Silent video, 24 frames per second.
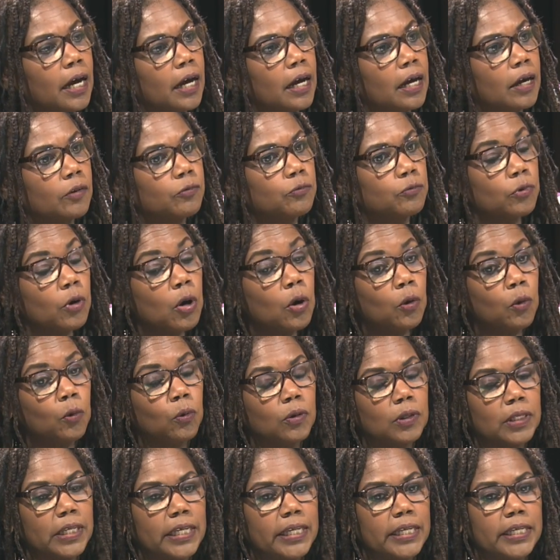uh, yeah.
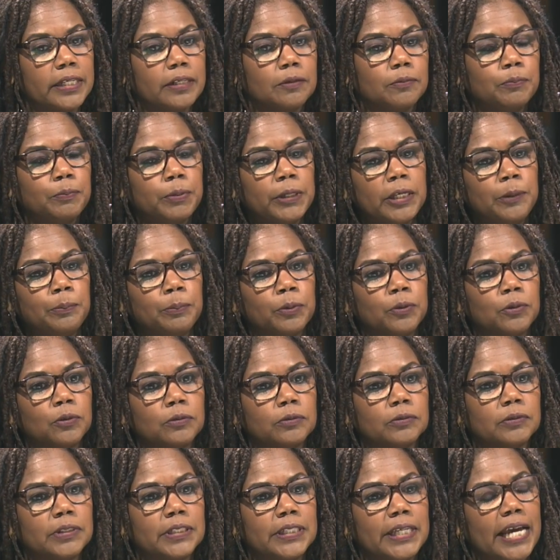role in
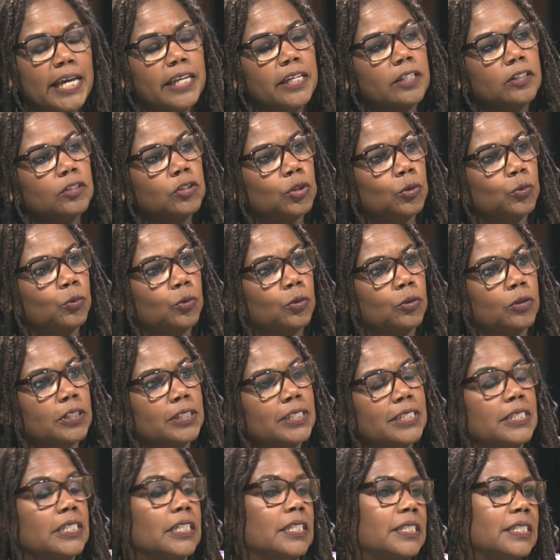people getting
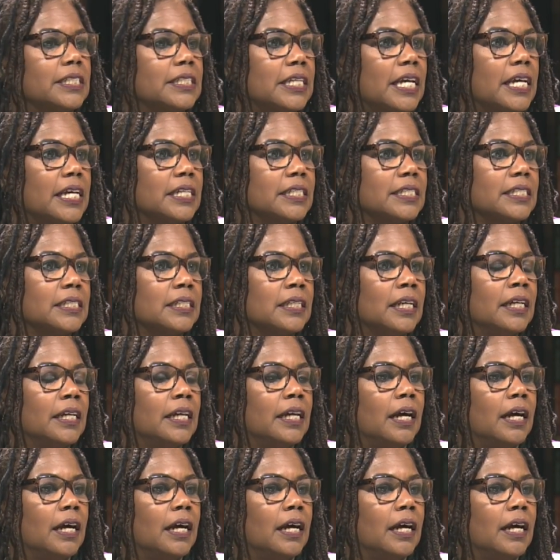towards success,